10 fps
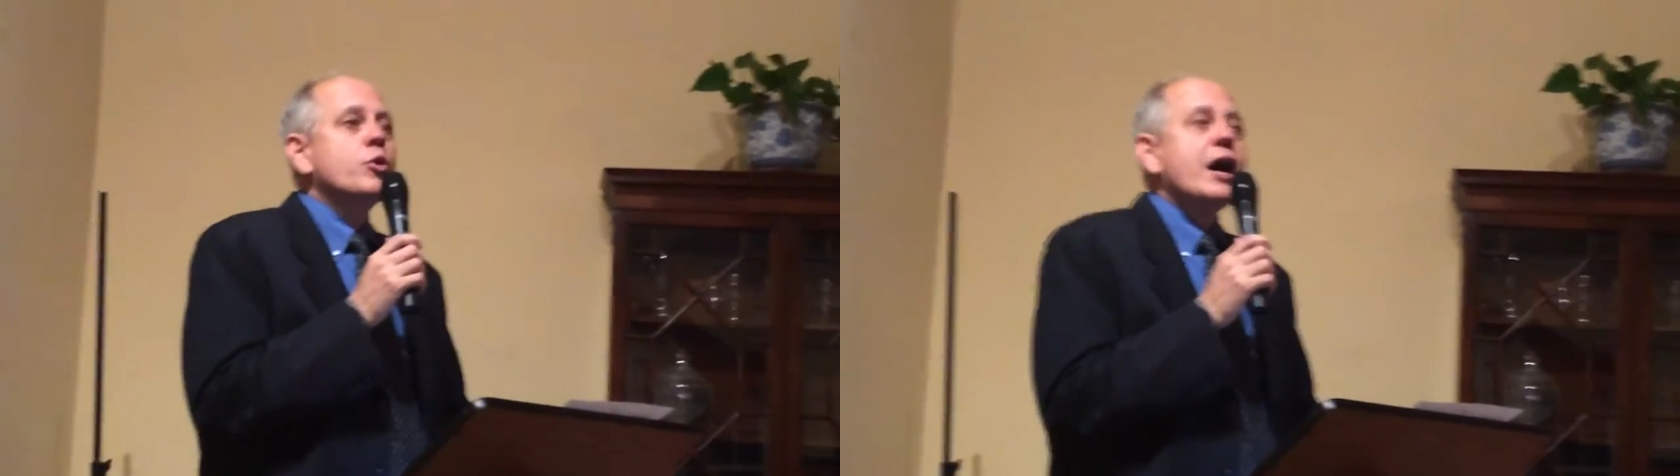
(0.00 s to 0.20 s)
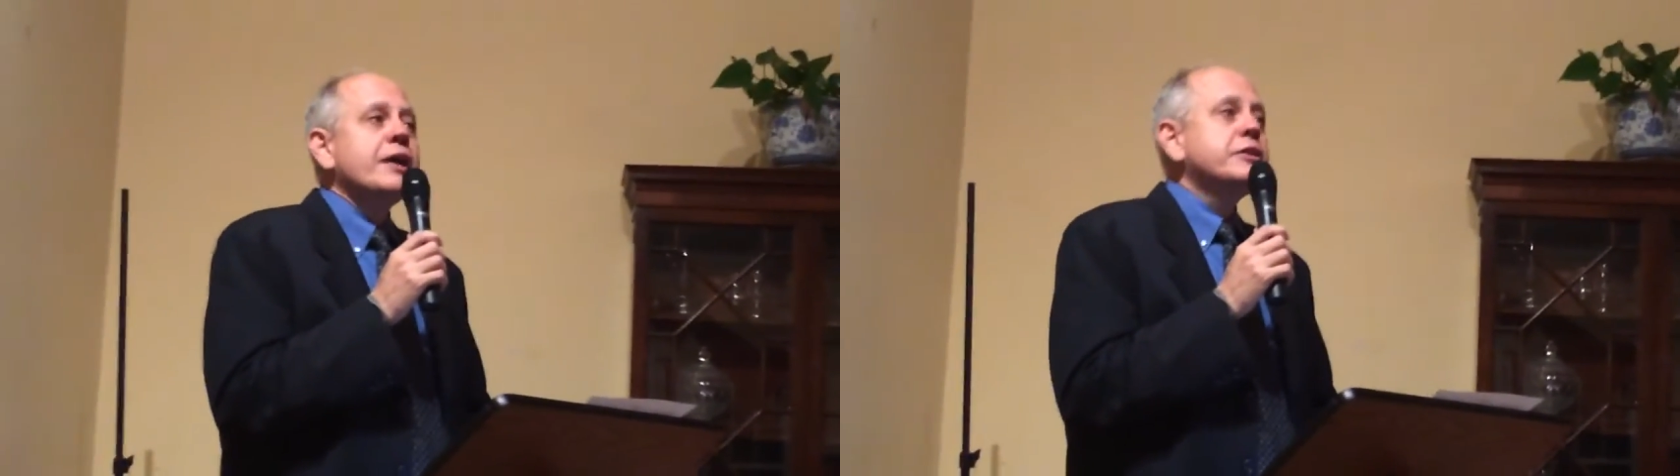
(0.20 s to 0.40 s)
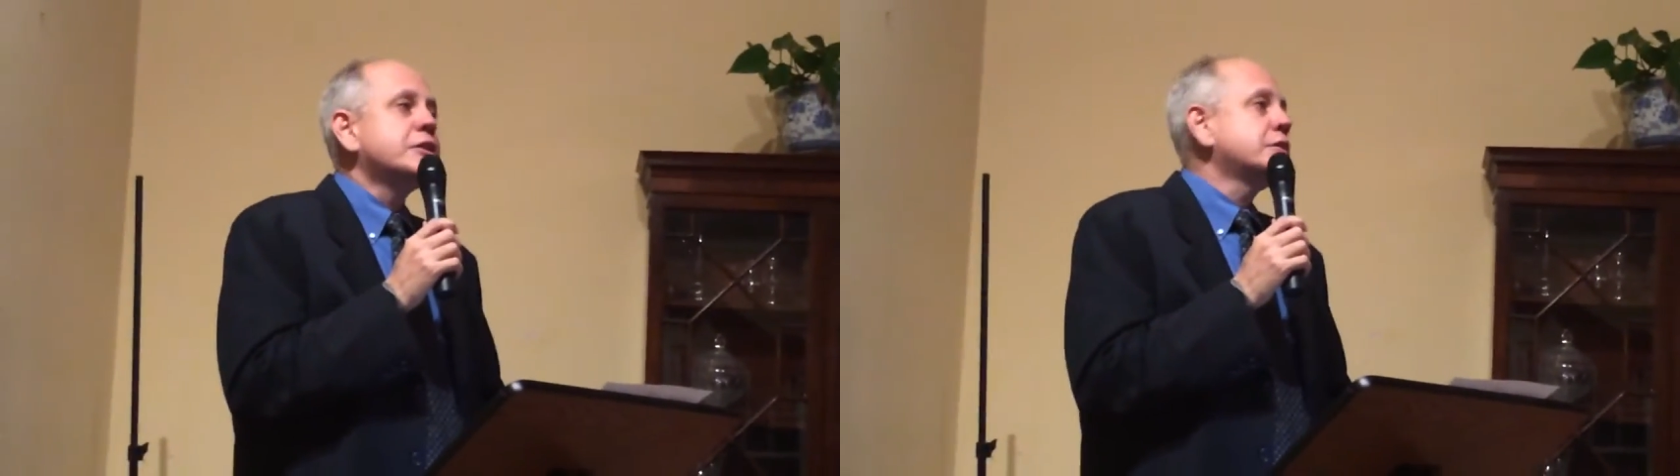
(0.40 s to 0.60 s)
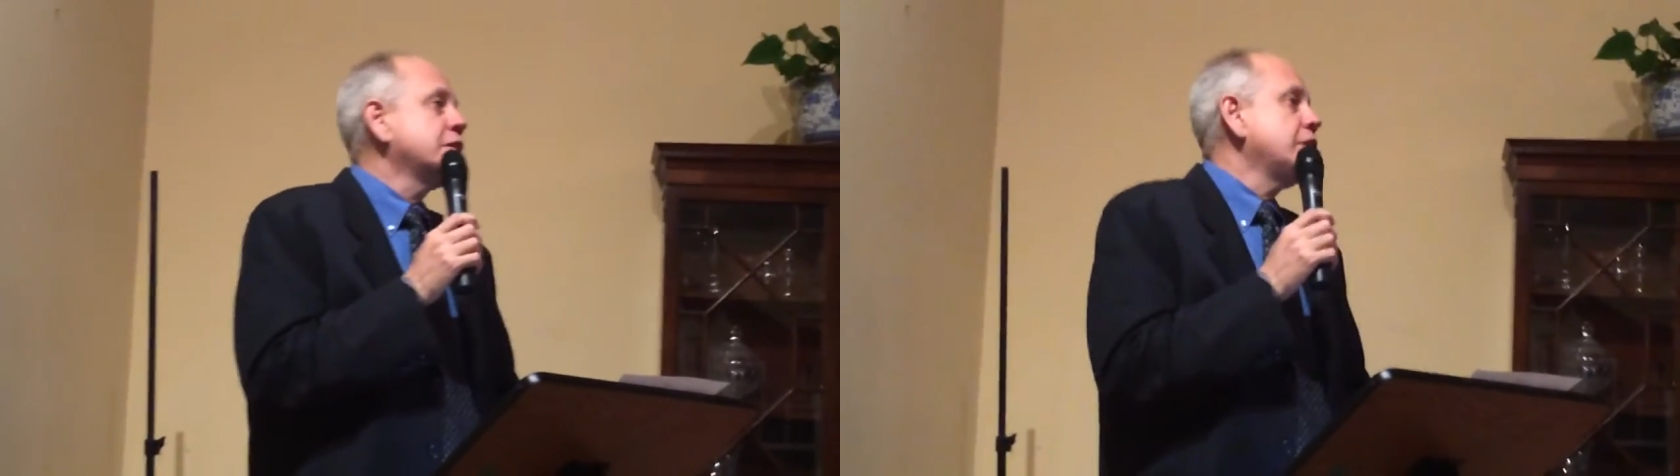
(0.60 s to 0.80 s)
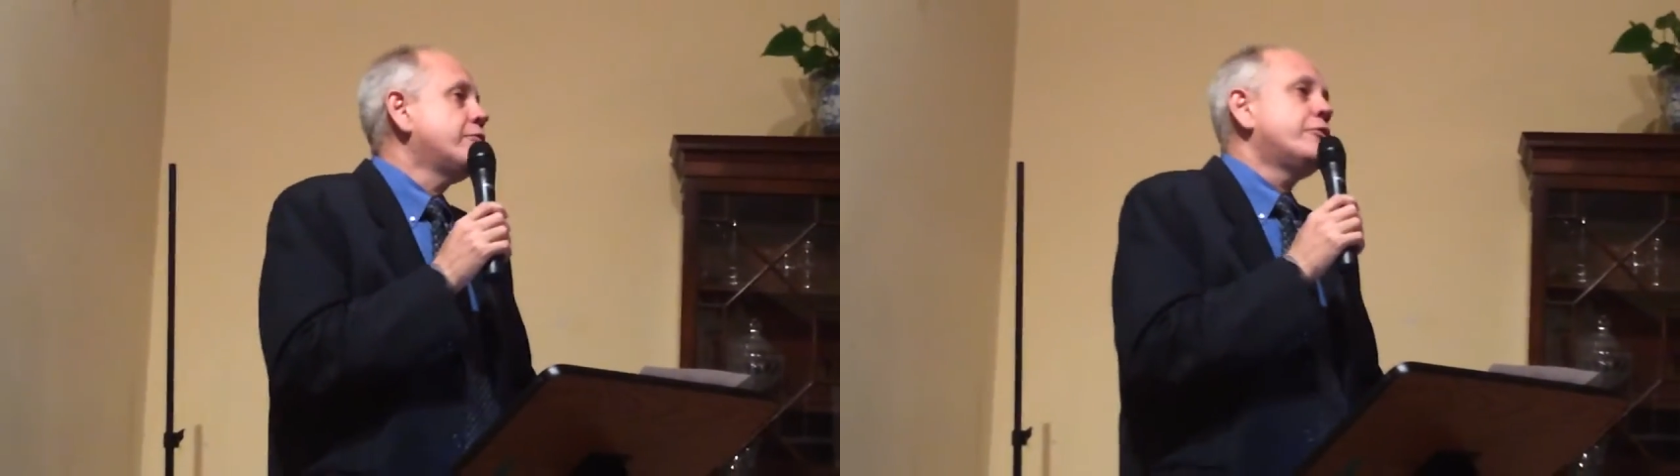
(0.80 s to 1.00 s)
rather
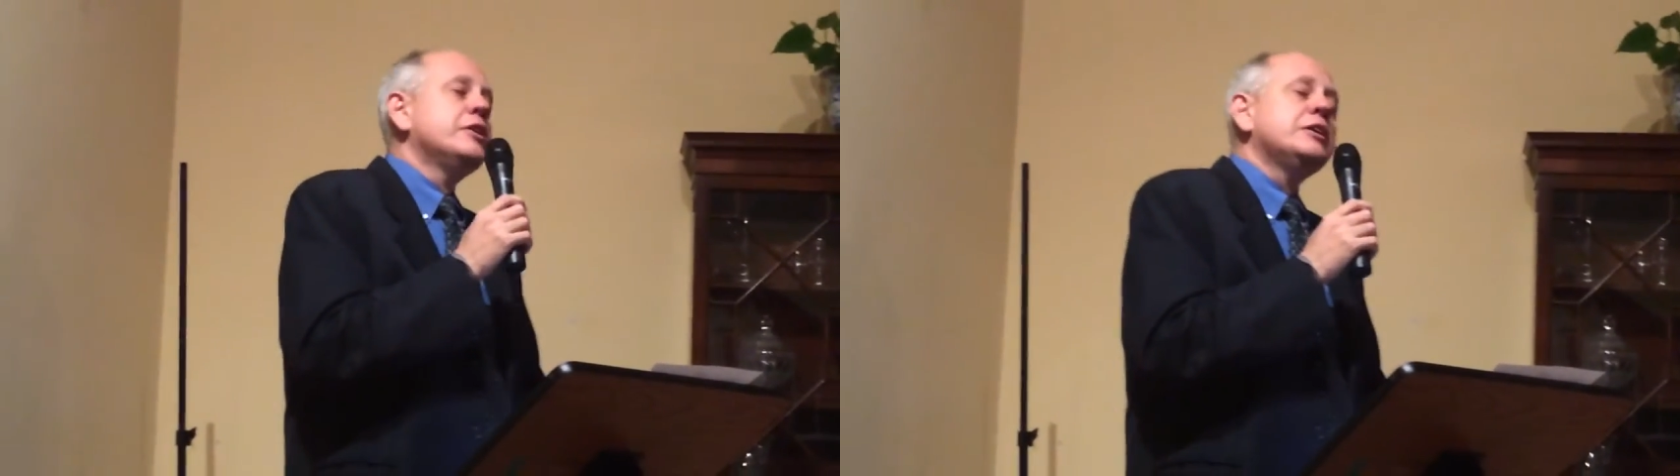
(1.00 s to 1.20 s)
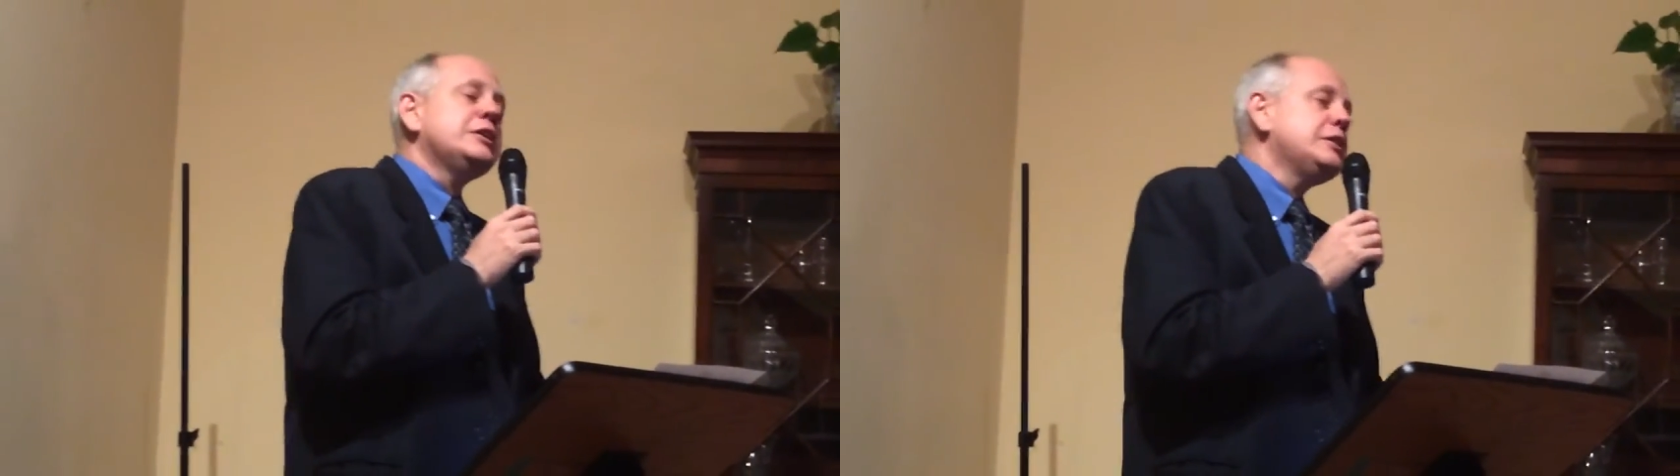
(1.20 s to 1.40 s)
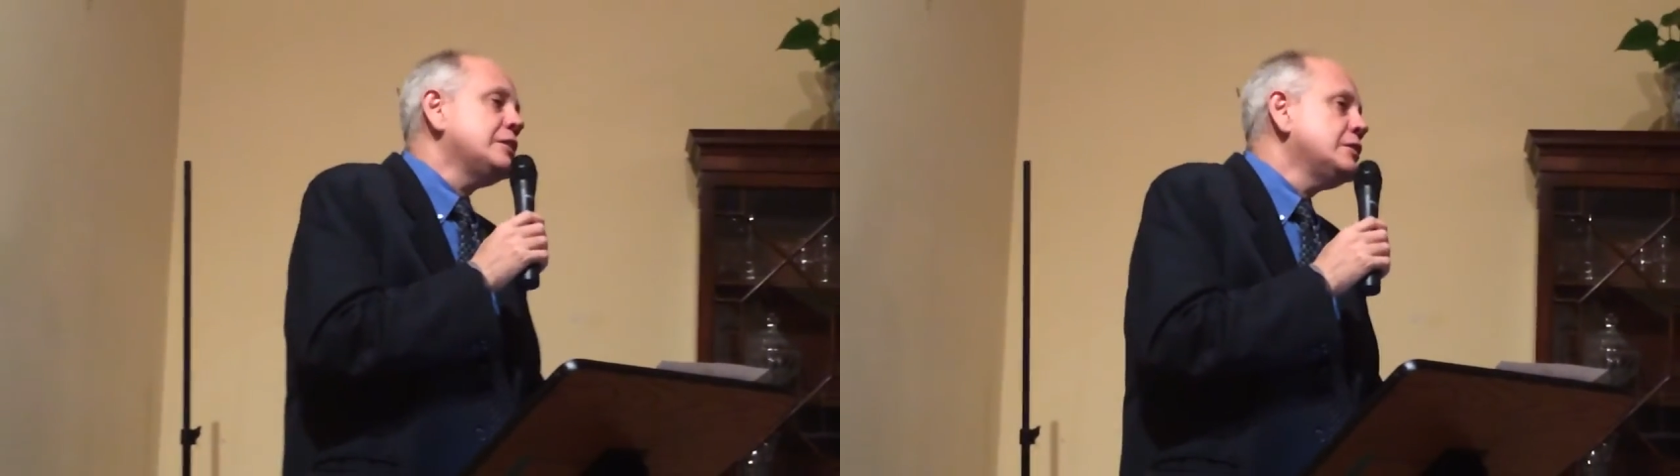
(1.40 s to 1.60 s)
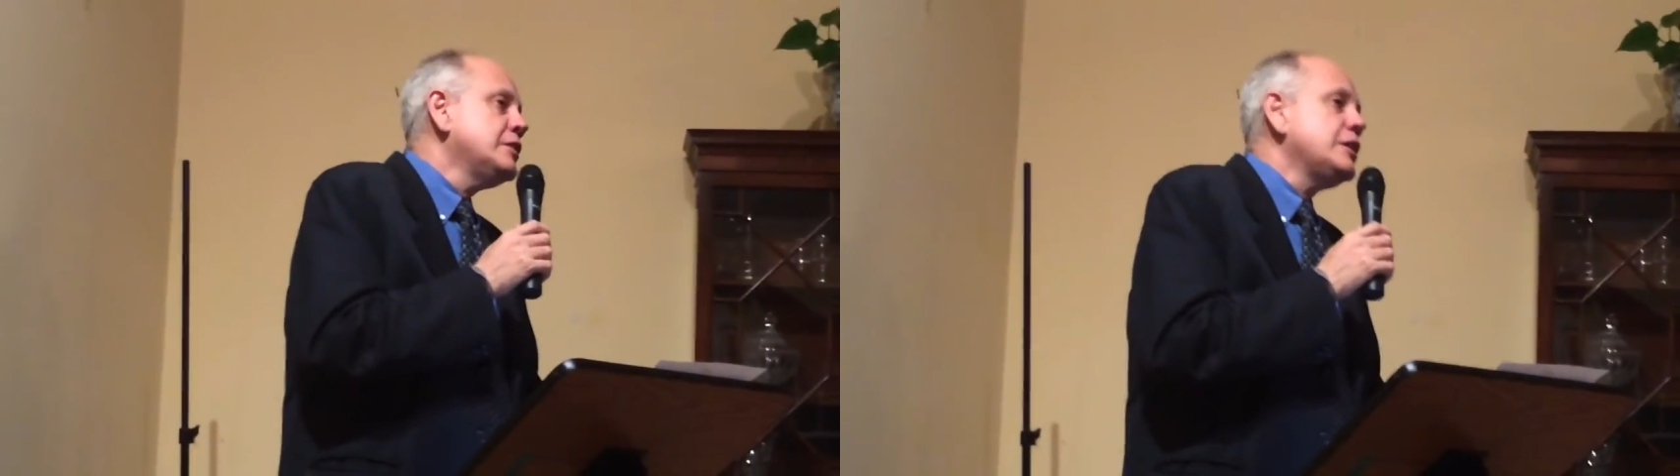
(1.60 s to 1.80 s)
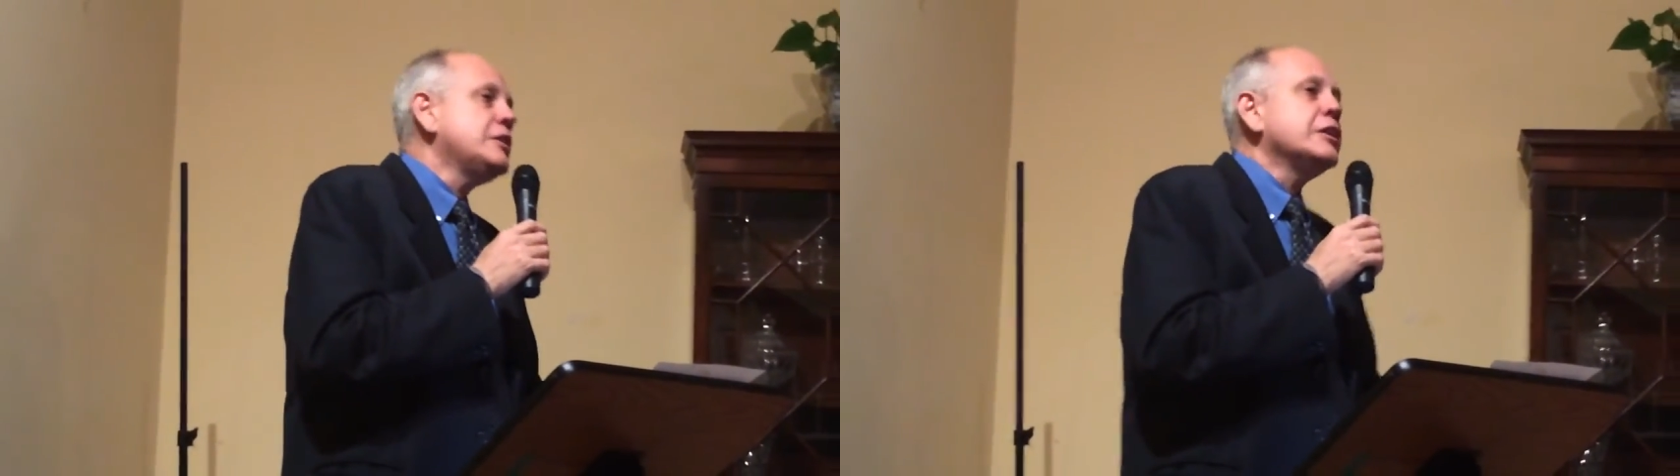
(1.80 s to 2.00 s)

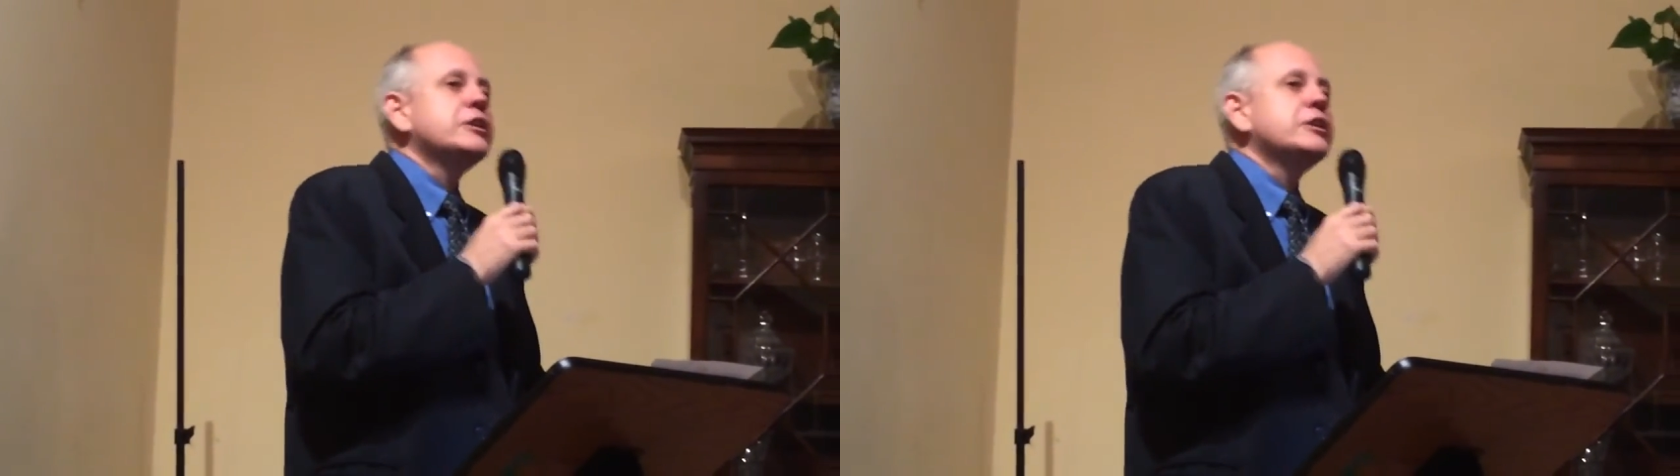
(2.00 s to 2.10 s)
neither